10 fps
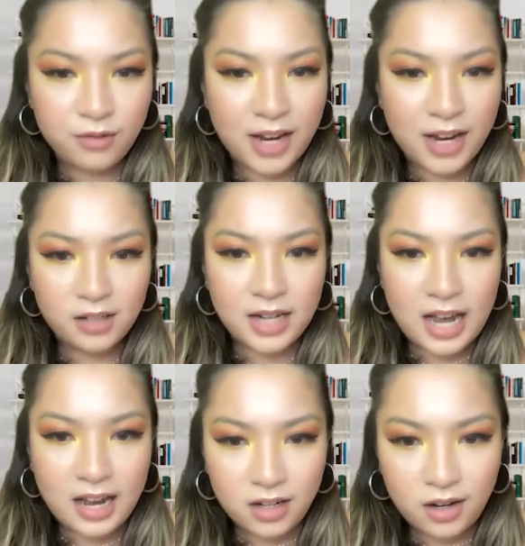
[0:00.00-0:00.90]
Regular
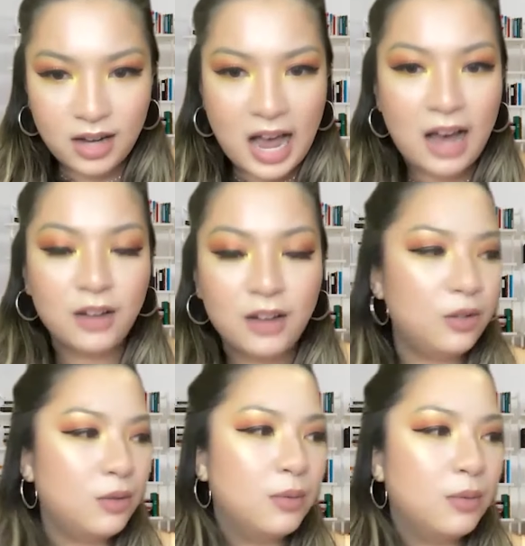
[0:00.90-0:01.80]
dialogue, how do
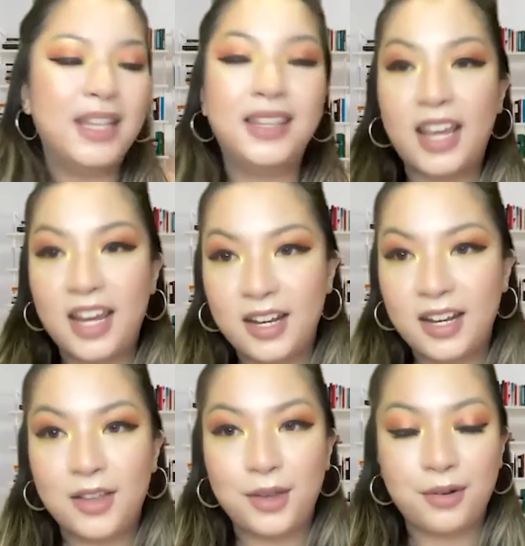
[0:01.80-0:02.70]
you
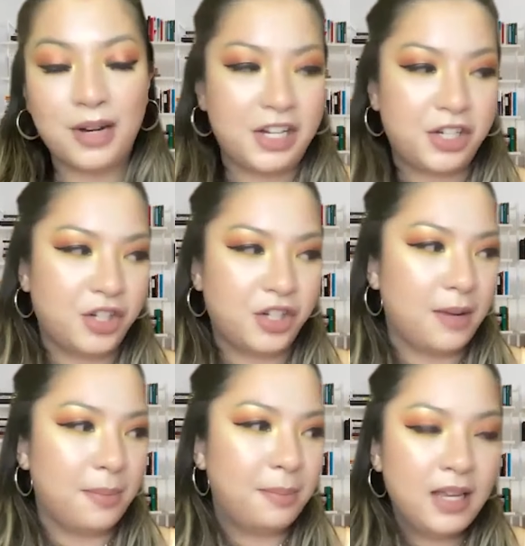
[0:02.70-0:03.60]
maintain the
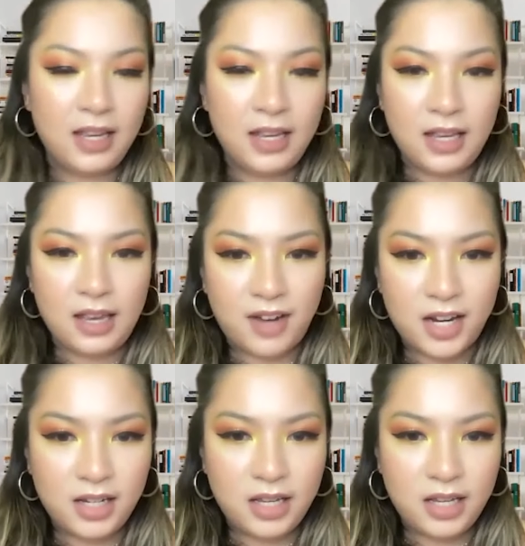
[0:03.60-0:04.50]
relationship? And
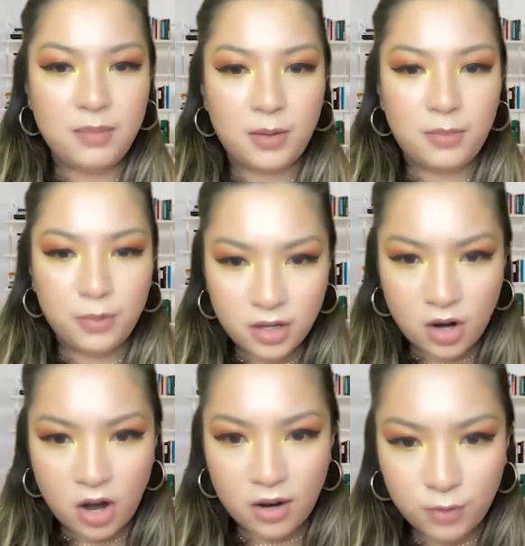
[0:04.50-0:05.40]
finally, keep up with the
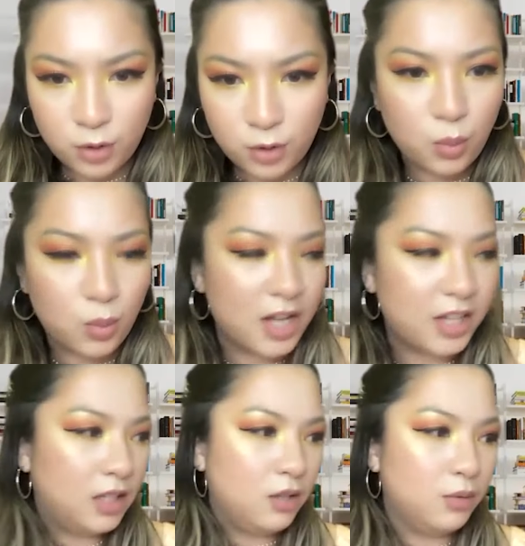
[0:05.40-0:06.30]
convo,
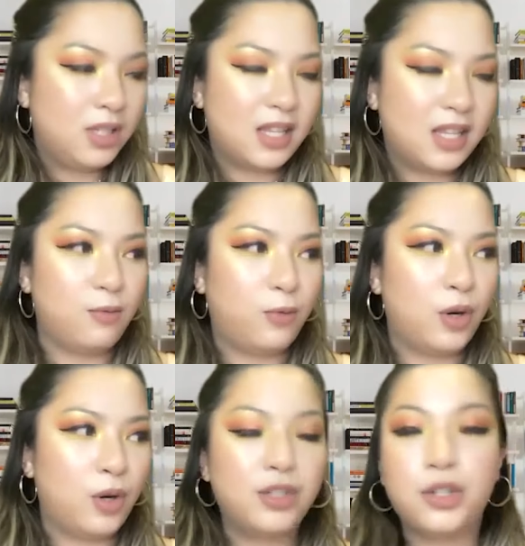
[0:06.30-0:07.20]
what do you stand
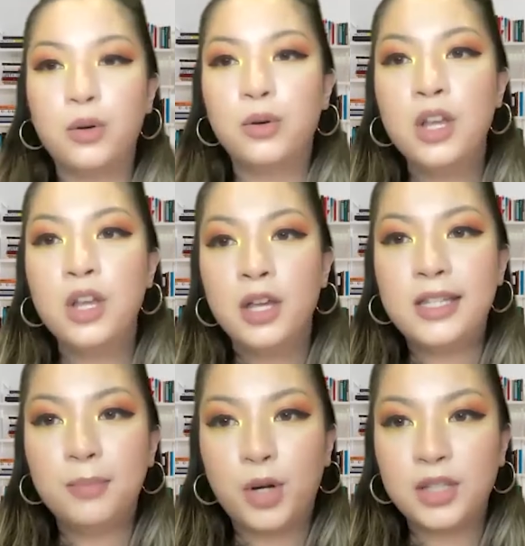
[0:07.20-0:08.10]
for? So
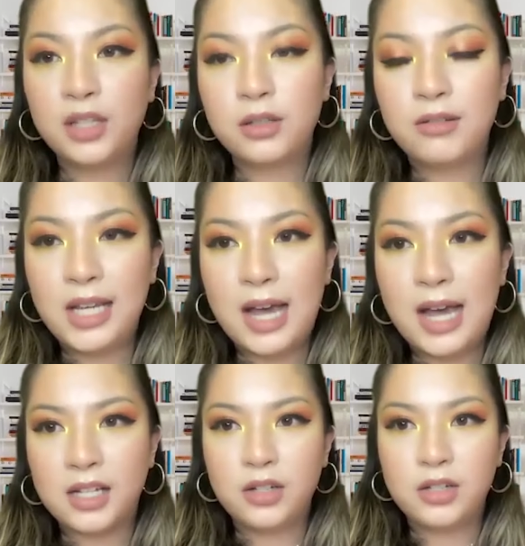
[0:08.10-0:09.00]
it's important to really
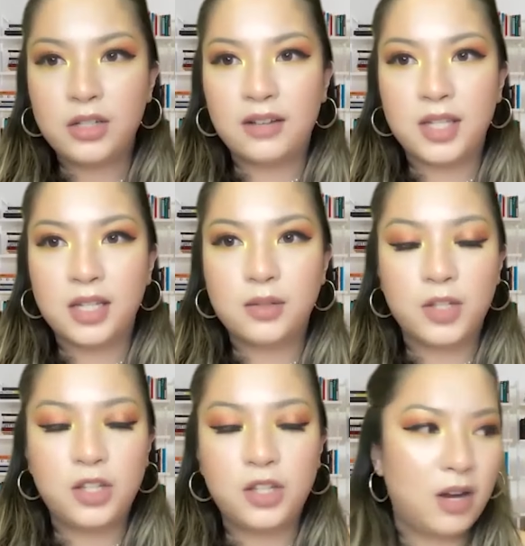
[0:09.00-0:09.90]
ask yourselves this
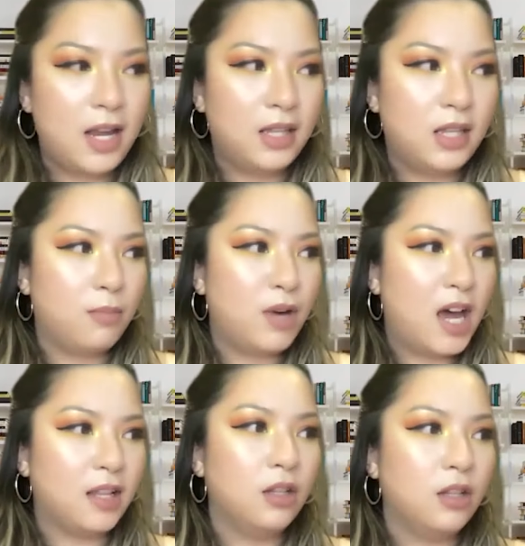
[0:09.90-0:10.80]
when you're creating a
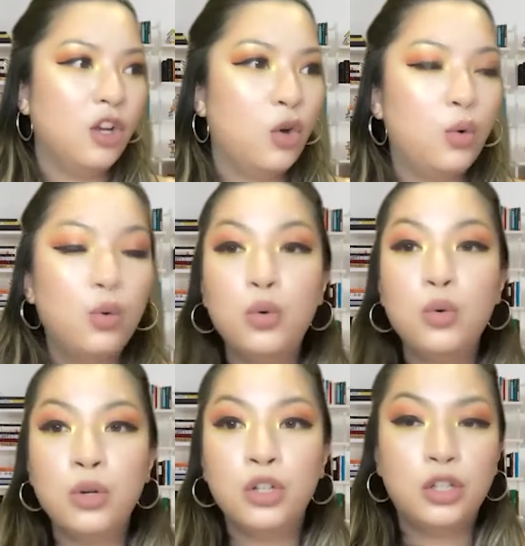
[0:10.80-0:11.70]
brand.
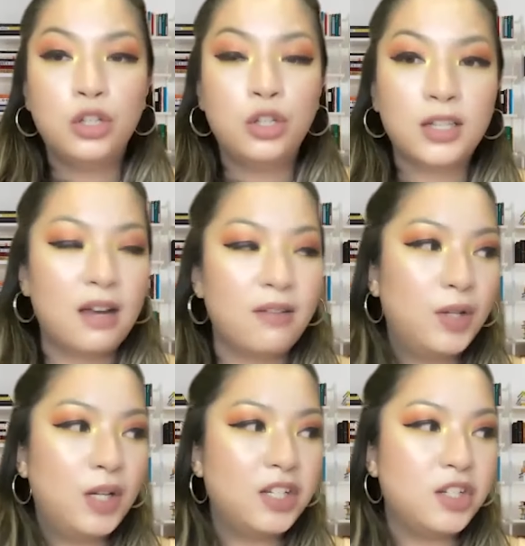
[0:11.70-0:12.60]
Who do you want to have a
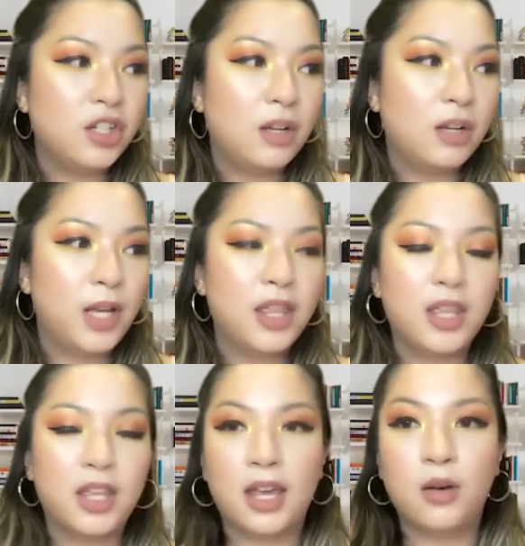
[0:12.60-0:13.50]
relationship
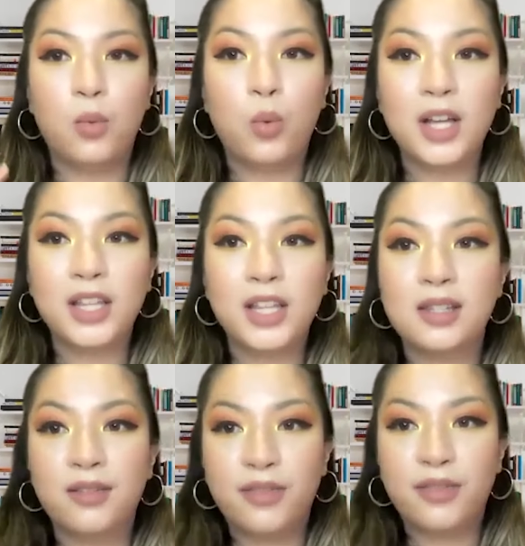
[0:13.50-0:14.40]
with? And then what
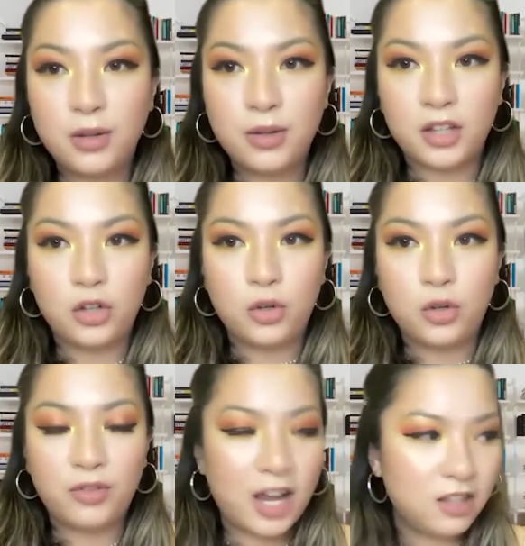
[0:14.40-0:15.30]
is the value that you
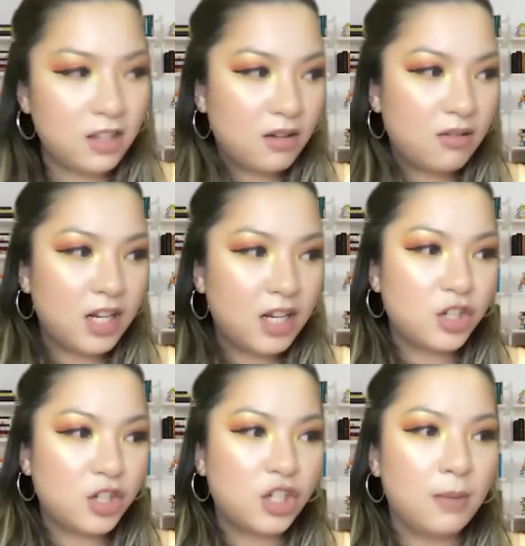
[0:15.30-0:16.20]
provide to the
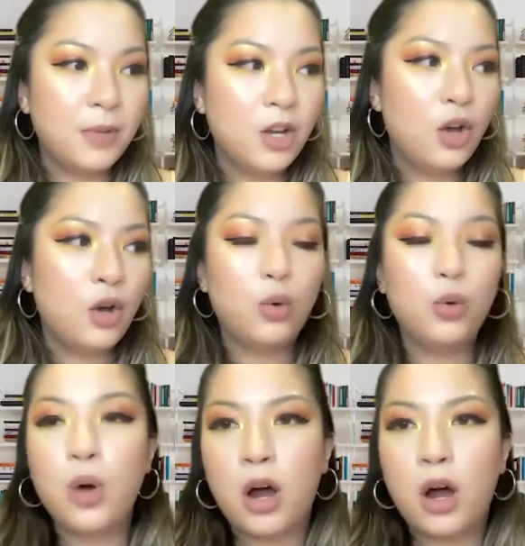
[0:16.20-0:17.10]
relationship?
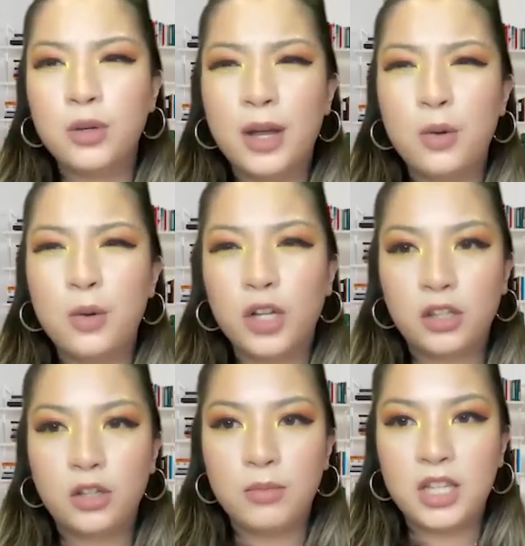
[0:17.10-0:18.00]
Who are you and
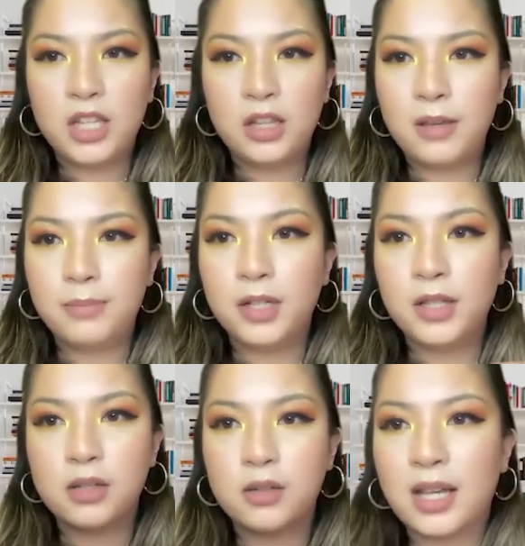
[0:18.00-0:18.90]
what do you mean to people?
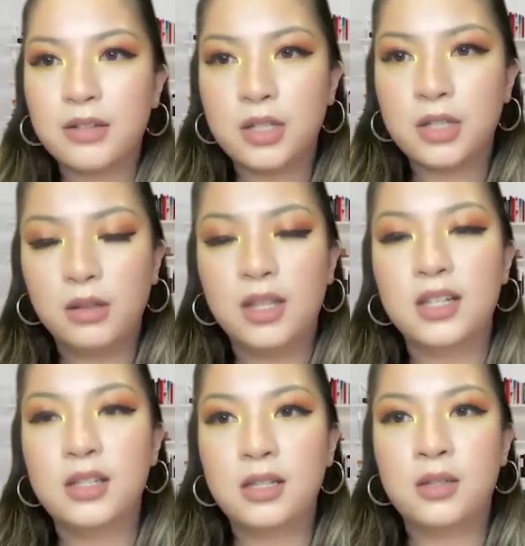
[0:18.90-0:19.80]
This
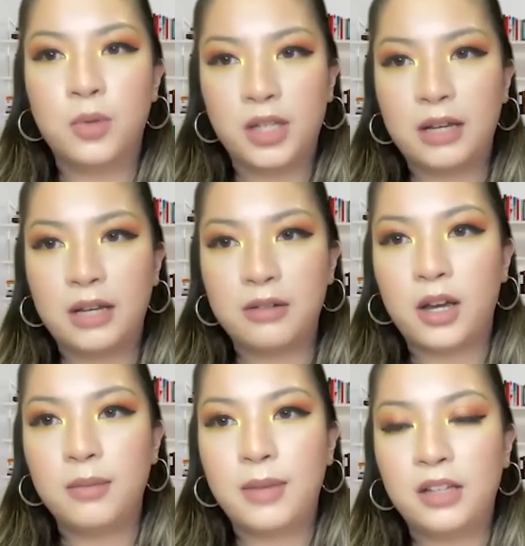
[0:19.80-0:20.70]
is what I was
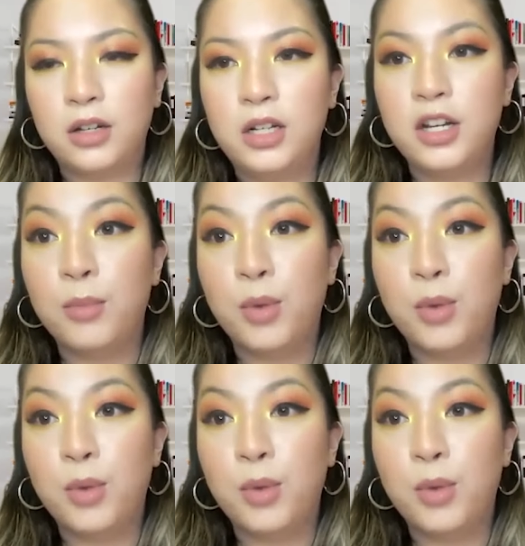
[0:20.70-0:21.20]
talking about earlier,